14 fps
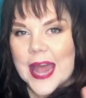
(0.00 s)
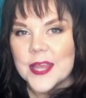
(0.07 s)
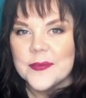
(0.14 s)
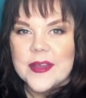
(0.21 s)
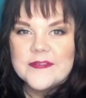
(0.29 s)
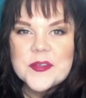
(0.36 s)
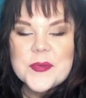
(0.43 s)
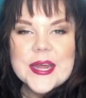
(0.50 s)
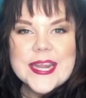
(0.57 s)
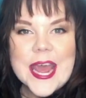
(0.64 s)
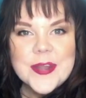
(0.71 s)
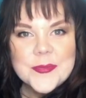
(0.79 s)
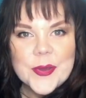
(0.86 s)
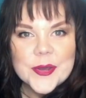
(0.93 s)
Hello everyone
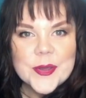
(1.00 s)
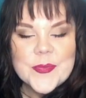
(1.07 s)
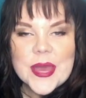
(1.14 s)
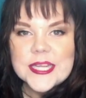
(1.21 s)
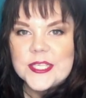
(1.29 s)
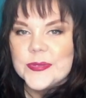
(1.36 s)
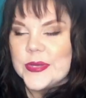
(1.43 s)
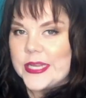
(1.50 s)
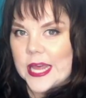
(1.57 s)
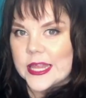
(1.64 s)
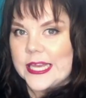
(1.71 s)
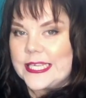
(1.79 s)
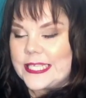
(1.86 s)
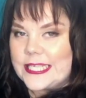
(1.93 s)
and welcome back to
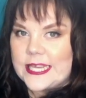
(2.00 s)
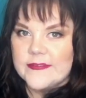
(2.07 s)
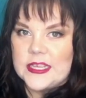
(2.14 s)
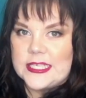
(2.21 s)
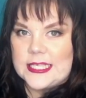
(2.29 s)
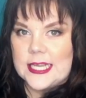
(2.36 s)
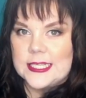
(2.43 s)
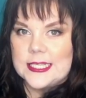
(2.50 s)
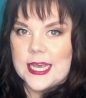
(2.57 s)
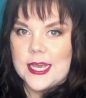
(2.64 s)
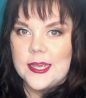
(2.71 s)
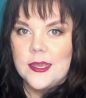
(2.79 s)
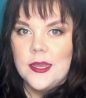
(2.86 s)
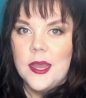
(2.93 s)
another Savvy
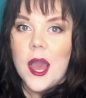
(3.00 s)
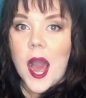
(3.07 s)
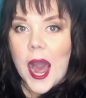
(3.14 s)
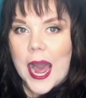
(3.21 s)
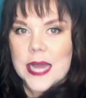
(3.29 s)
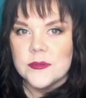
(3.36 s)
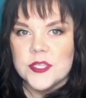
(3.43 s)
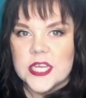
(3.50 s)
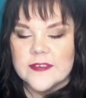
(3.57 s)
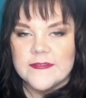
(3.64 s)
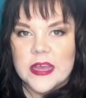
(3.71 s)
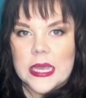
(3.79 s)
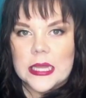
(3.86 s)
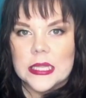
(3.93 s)
Sunday. I'm
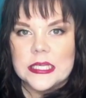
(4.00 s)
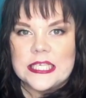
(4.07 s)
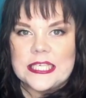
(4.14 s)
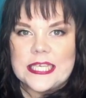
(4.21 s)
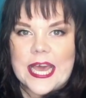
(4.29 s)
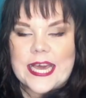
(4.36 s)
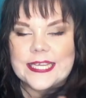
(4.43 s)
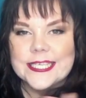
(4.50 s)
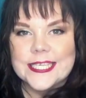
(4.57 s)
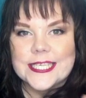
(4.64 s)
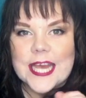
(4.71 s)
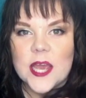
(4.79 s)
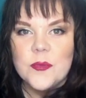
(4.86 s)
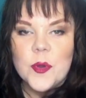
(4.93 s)
Jennifer Ellis and
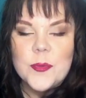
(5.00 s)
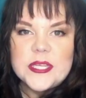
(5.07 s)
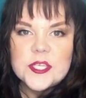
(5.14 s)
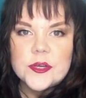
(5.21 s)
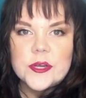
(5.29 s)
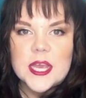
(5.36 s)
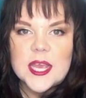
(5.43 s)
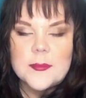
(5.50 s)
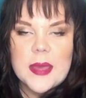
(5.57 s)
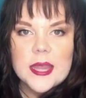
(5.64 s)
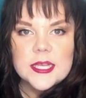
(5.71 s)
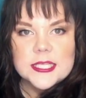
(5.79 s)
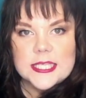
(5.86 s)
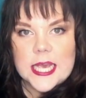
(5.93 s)
today we'll be talking
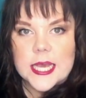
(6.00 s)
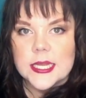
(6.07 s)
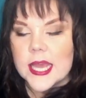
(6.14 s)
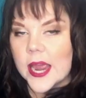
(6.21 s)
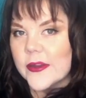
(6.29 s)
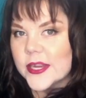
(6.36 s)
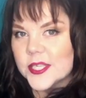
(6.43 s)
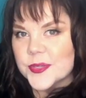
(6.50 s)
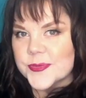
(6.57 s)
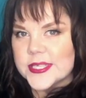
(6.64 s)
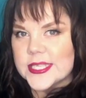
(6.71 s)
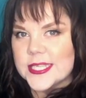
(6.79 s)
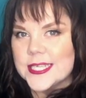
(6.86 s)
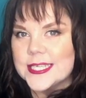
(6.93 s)
about the 10
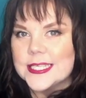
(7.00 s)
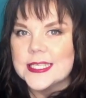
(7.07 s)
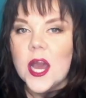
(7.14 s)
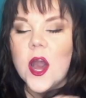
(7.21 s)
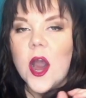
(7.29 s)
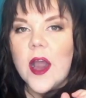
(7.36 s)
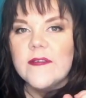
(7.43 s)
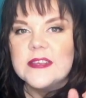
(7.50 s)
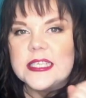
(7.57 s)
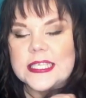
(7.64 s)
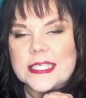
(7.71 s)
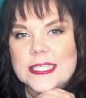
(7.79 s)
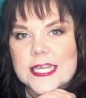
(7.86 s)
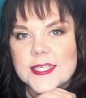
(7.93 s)
characteristics of a
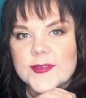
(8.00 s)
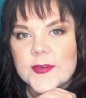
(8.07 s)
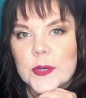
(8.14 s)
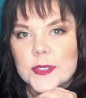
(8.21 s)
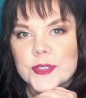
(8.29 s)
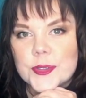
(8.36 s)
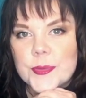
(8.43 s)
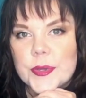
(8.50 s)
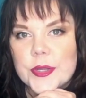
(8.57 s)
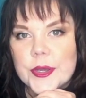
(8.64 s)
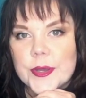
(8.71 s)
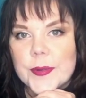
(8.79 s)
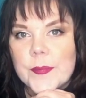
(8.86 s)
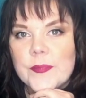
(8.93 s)
successful
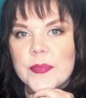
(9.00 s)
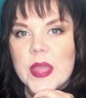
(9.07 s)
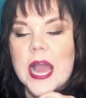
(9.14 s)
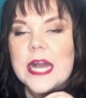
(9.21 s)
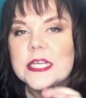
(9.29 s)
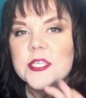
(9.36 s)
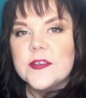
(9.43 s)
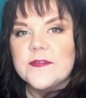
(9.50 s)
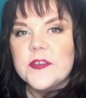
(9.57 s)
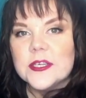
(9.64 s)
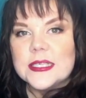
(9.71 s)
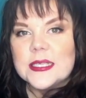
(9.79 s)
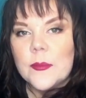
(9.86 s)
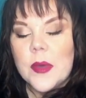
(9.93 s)
entrepreneur. So if
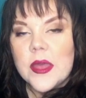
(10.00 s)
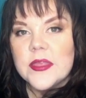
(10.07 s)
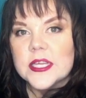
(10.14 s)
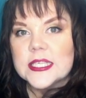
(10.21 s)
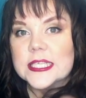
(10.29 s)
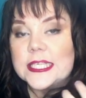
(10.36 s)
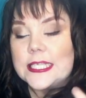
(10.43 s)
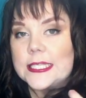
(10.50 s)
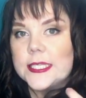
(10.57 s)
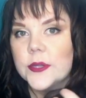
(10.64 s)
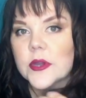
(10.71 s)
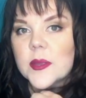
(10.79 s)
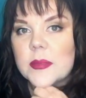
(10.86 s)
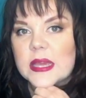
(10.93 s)
you're someone that's
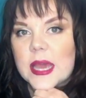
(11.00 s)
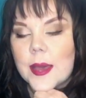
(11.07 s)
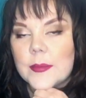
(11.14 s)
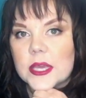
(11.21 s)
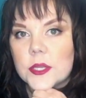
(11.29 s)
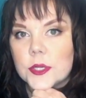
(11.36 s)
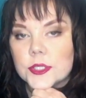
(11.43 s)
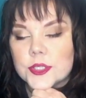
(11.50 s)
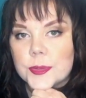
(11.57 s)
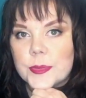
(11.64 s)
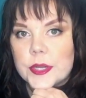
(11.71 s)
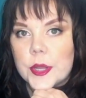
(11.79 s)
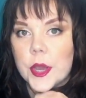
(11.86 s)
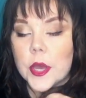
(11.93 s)
considering becoming an
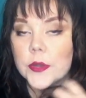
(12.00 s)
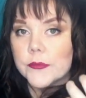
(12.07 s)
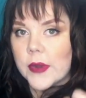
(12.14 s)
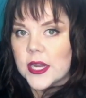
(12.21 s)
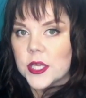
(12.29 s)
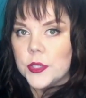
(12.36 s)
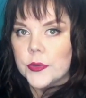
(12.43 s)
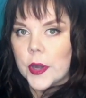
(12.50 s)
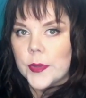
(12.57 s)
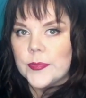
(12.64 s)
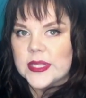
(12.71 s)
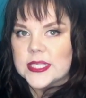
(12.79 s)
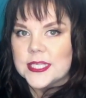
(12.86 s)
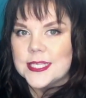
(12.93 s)
entrepreneur and running your own
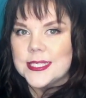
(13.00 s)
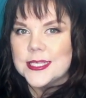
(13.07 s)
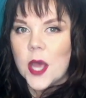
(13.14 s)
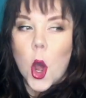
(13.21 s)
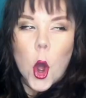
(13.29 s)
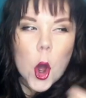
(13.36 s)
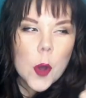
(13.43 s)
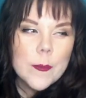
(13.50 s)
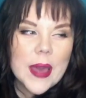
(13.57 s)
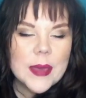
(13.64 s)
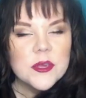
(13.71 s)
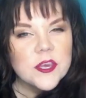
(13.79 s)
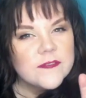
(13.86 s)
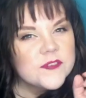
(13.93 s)
business, or
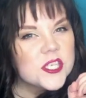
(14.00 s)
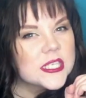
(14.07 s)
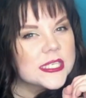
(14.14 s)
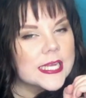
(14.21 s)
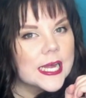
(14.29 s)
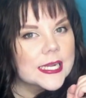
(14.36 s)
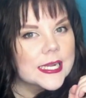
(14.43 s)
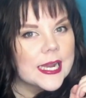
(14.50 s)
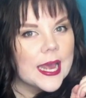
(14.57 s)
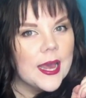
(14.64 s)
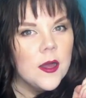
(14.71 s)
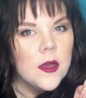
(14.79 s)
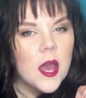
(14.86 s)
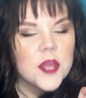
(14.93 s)
maybe you've just started
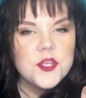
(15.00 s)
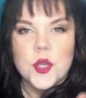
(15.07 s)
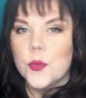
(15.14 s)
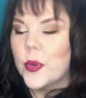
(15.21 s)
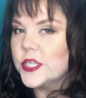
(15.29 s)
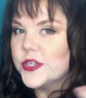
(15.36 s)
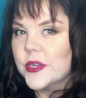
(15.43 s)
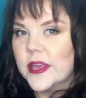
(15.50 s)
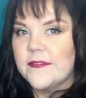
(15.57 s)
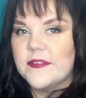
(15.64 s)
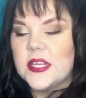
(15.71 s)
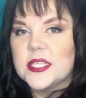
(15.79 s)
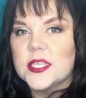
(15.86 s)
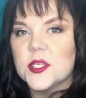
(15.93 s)
out and you're wondering if
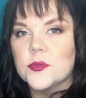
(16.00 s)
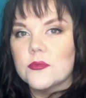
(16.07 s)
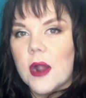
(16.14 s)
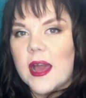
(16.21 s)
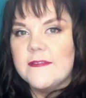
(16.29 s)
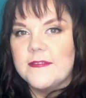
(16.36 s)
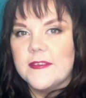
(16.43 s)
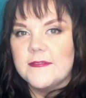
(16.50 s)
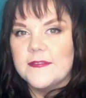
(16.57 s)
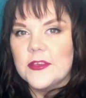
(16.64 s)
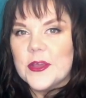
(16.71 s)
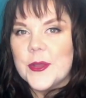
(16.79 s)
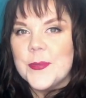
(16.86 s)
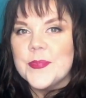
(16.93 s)
this is a right fit for
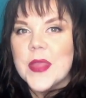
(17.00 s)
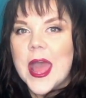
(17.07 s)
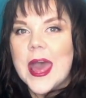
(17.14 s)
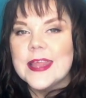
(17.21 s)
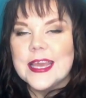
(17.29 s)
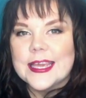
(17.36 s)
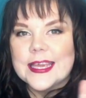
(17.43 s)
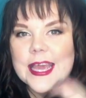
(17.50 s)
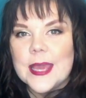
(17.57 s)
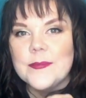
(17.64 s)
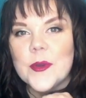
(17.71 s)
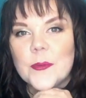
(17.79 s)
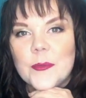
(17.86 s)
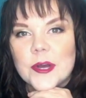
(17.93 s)
you, then
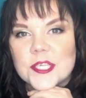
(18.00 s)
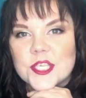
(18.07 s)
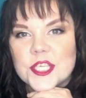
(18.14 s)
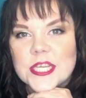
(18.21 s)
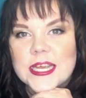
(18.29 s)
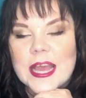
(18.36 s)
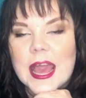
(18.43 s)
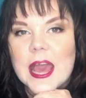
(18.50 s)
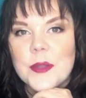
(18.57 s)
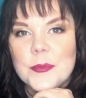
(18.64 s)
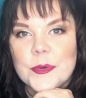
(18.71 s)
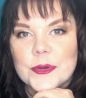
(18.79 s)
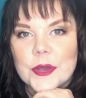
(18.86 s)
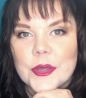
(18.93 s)
keep on watching
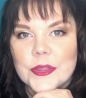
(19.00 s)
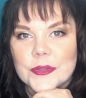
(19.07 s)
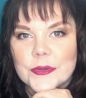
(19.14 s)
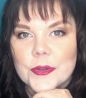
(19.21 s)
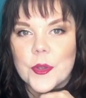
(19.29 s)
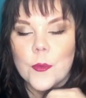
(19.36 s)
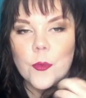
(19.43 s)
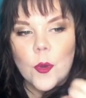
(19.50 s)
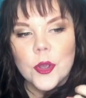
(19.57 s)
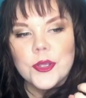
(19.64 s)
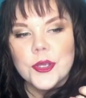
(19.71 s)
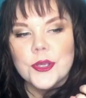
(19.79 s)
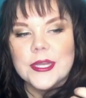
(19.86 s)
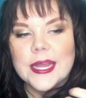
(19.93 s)
and we'll go through
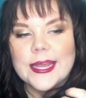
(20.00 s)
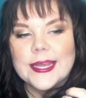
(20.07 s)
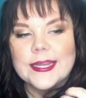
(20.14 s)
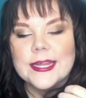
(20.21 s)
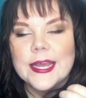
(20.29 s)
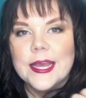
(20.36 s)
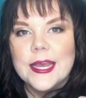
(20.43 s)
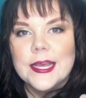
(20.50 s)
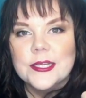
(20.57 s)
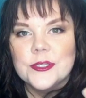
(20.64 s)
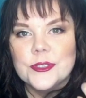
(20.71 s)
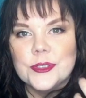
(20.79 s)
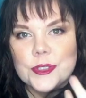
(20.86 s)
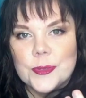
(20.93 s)
what you need
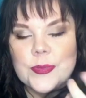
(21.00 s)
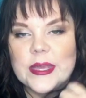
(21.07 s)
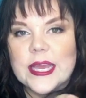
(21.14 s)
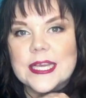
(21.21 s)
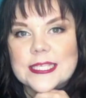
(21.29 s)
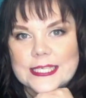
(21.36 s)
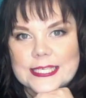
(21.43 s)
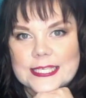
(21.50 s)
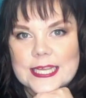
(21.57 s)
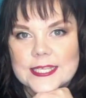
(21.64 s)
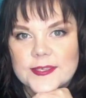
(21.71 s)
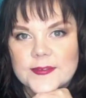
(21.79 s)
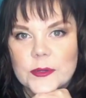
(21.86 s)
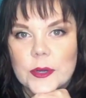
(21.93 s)
to be a
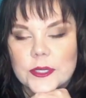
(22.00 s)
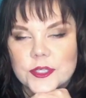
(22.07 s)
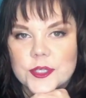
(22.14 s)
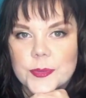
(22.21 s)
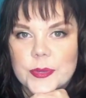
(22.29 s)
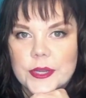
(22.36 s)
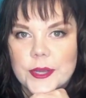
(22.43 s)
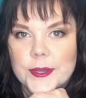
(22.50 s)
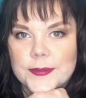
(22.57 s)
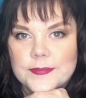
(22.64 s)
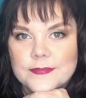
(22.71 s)
successful entrepreneur.